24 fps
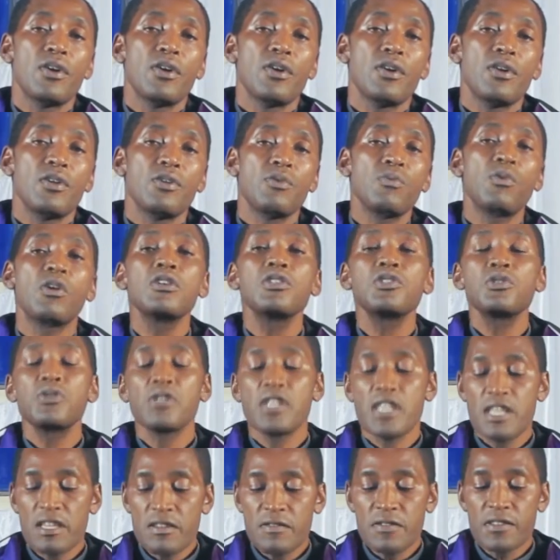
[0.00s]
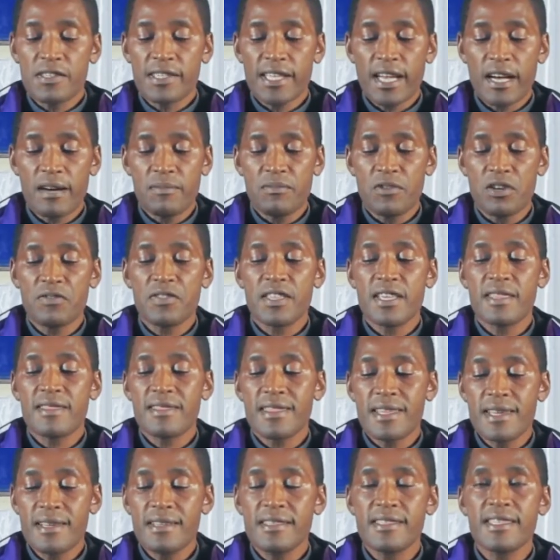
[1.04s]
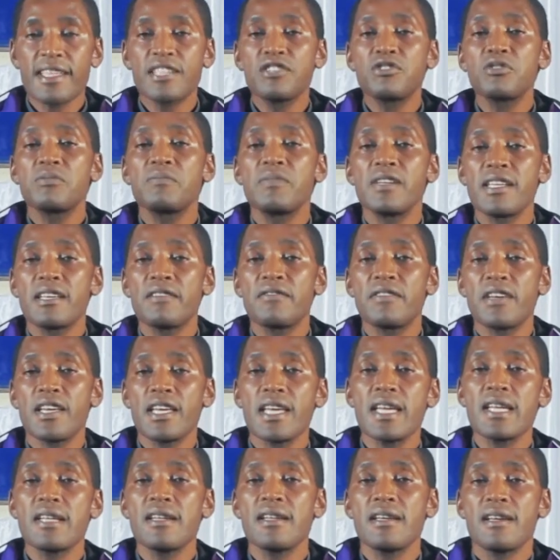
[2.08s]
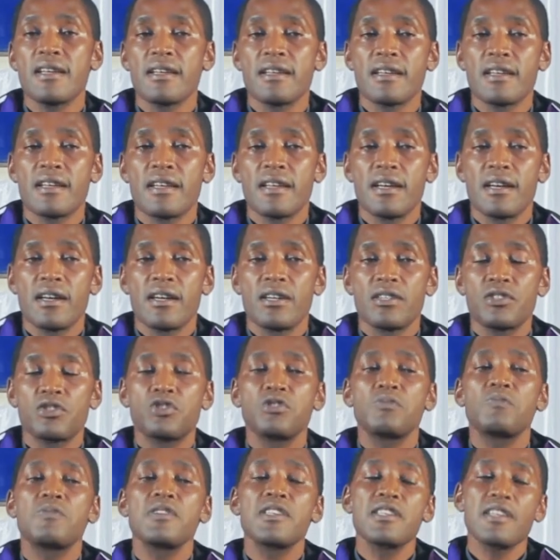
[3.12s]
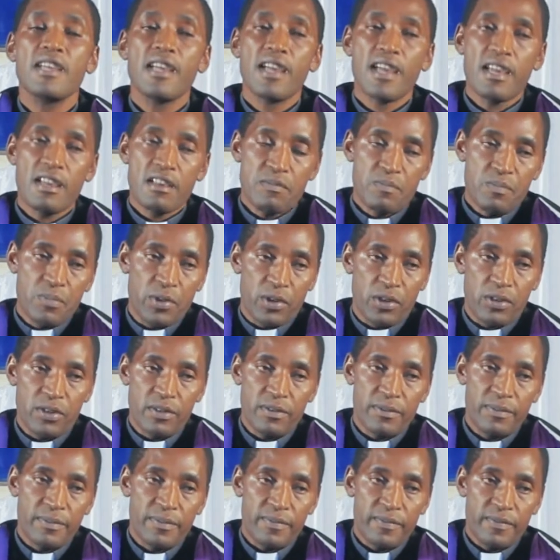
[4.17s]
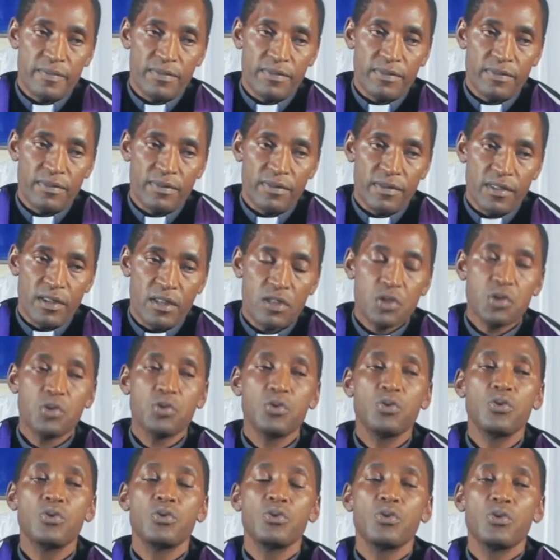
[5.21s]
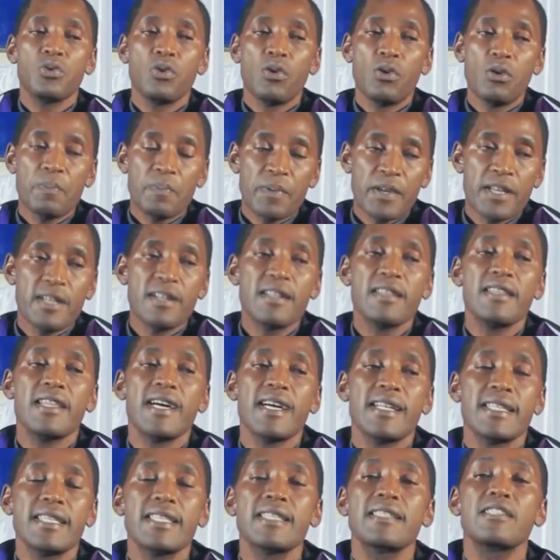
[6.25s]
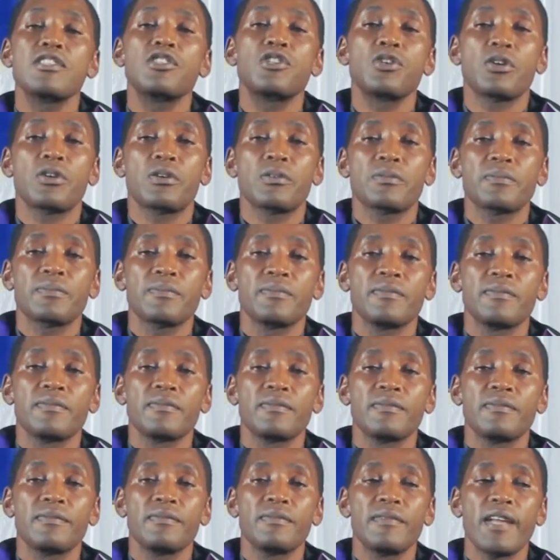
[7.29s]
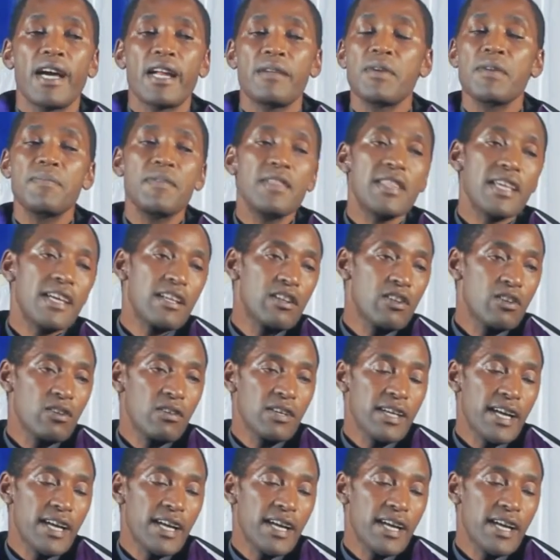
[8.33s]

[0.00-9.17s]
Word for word: you want to leave some of the things that you believe in to be able to open that door. And maybe the door